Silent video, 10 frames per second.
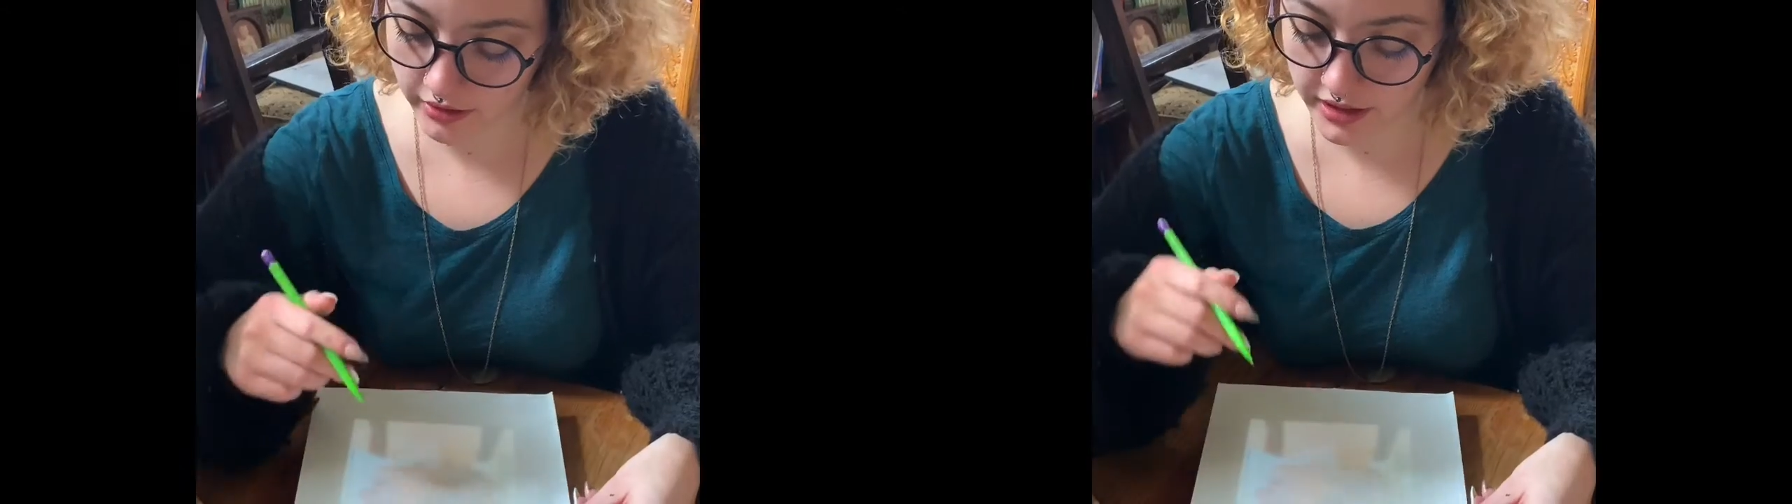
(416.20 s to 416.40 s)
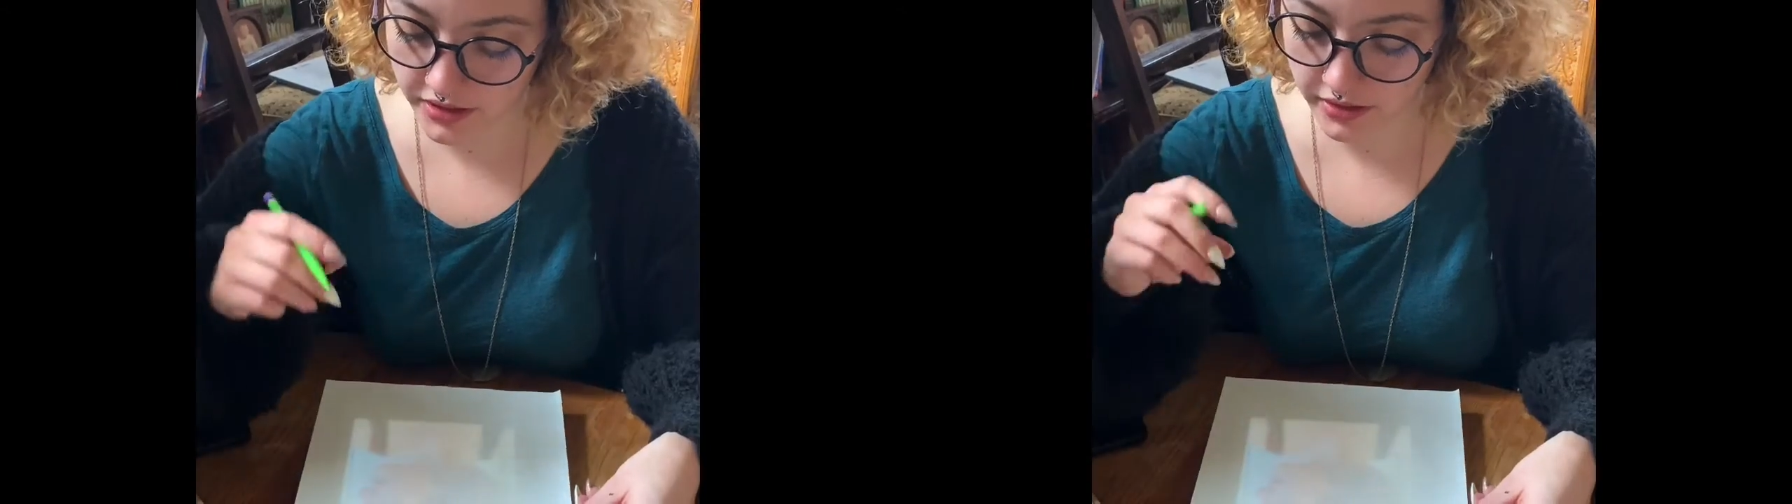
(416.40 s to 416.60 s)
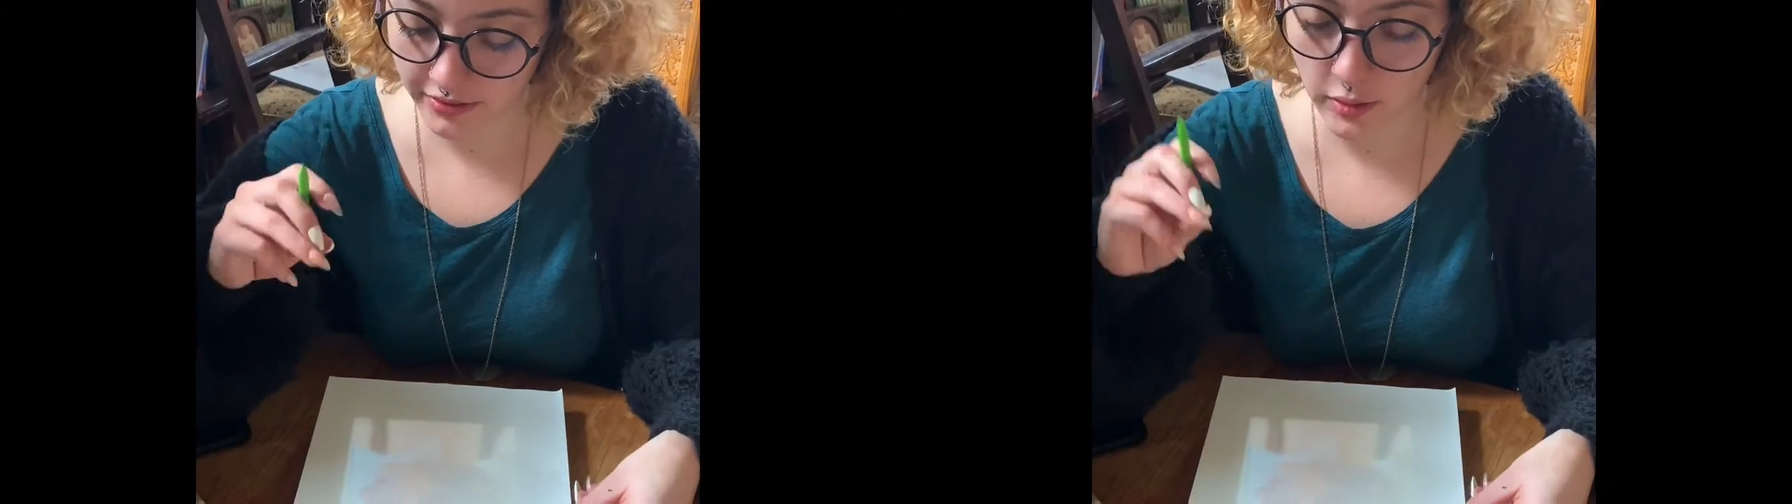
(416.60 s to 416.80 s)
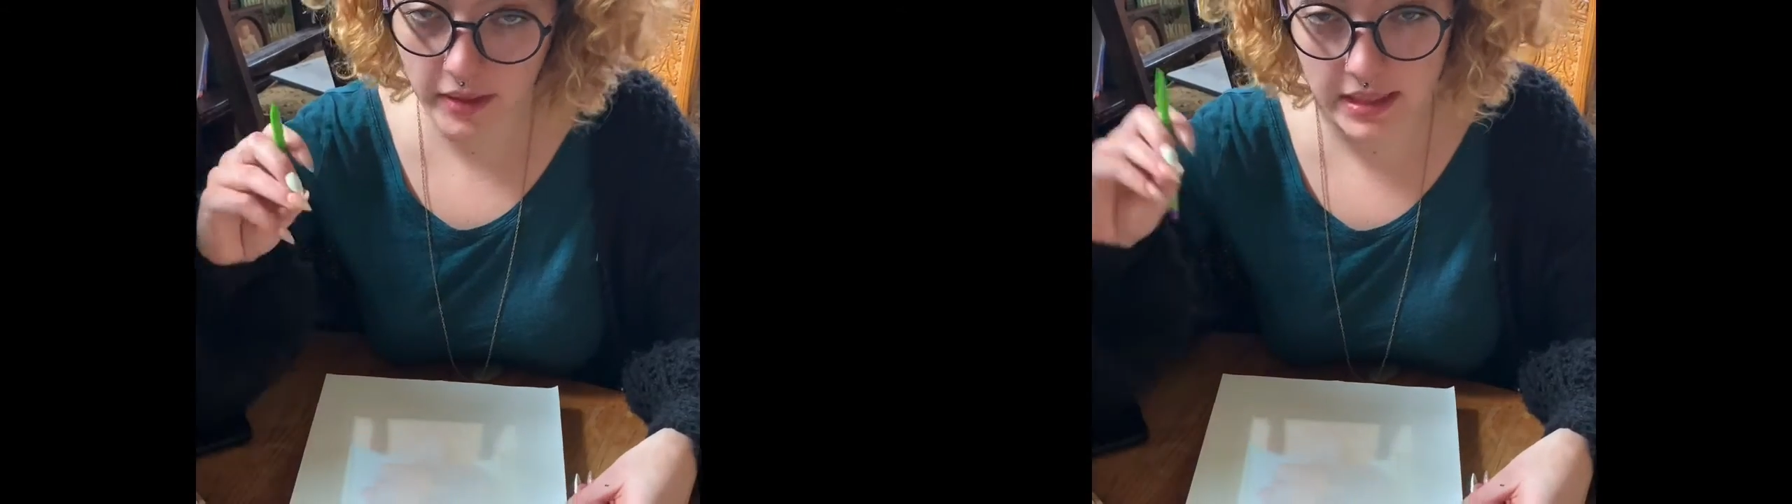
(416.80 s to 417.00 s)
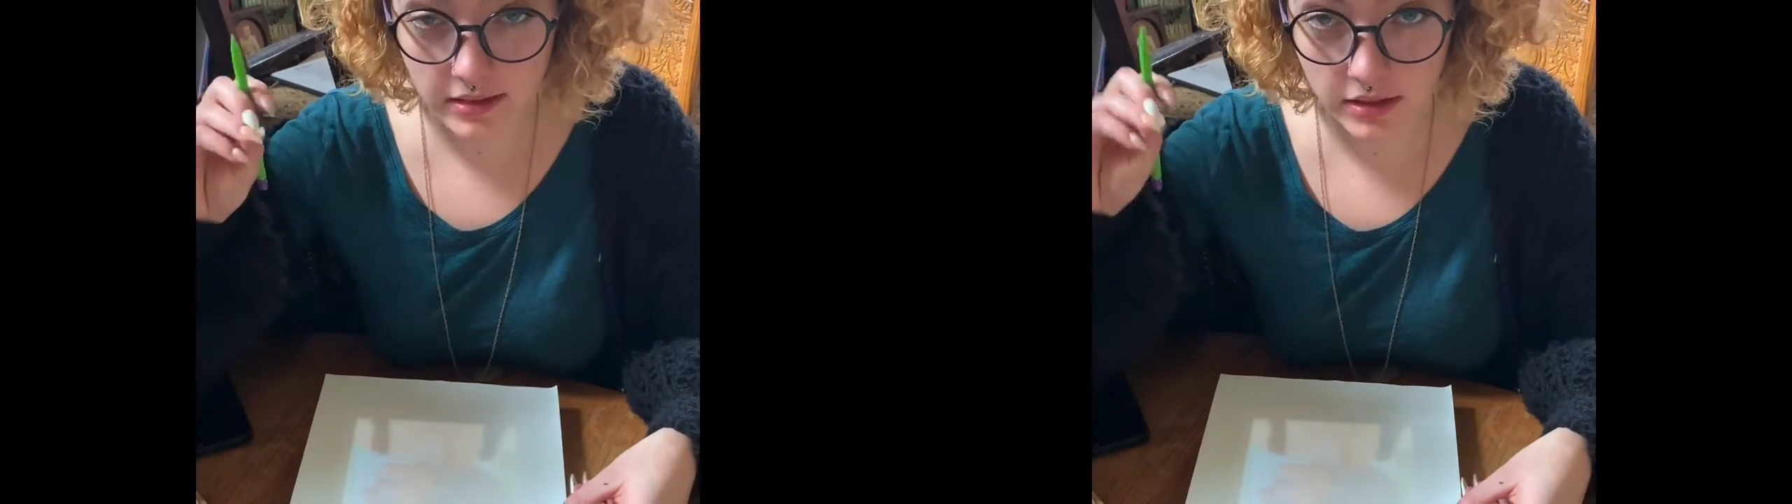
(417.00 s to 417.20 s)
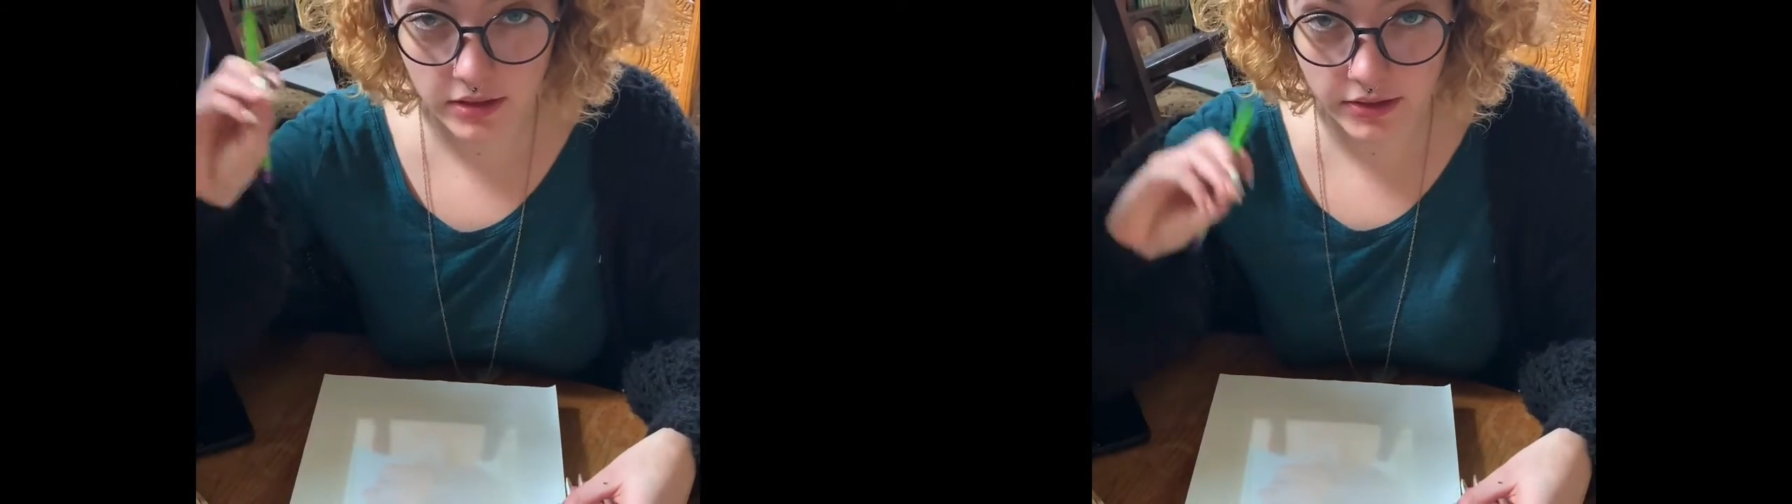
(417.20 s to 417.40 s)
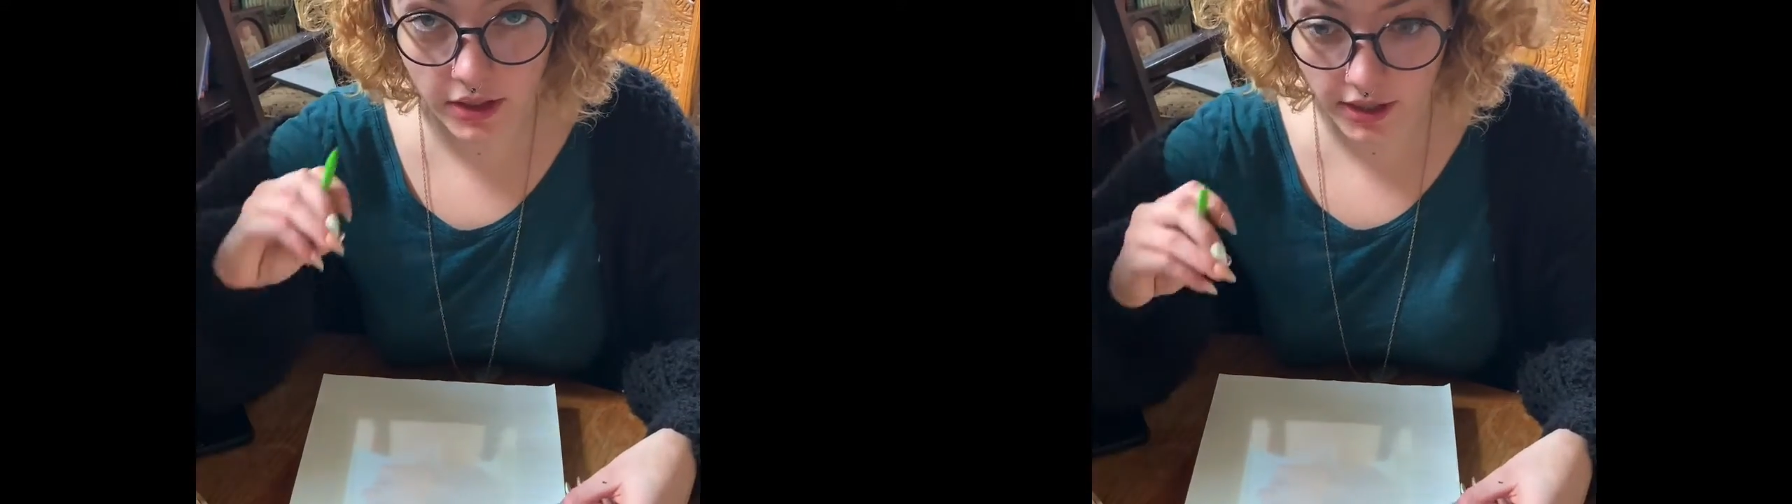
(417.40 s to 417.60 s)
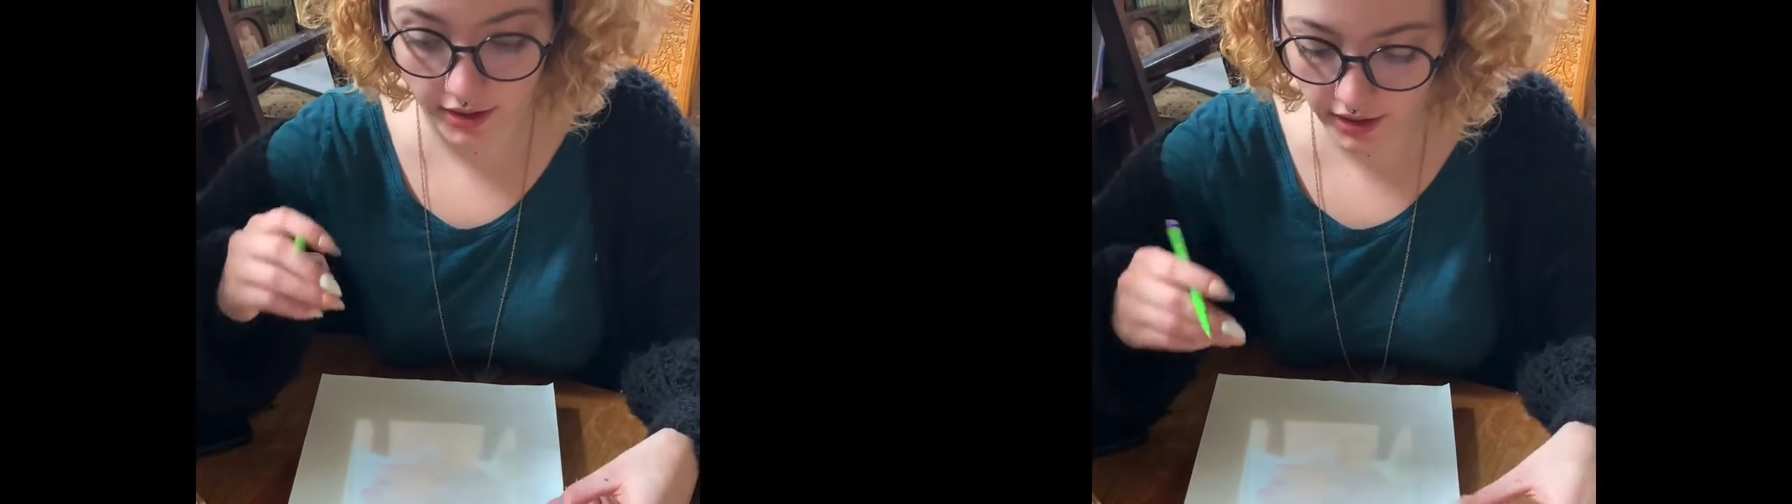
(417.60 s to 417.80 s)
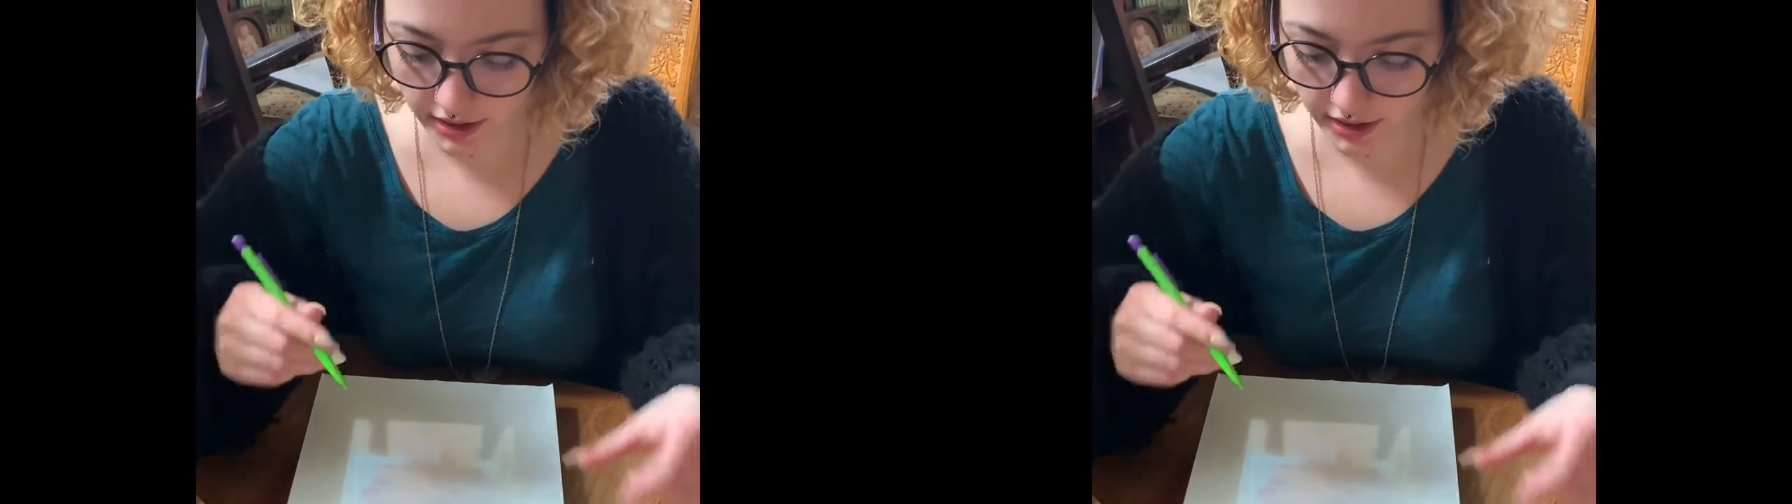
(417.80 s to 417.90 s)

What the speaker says: into a room that's a little darker,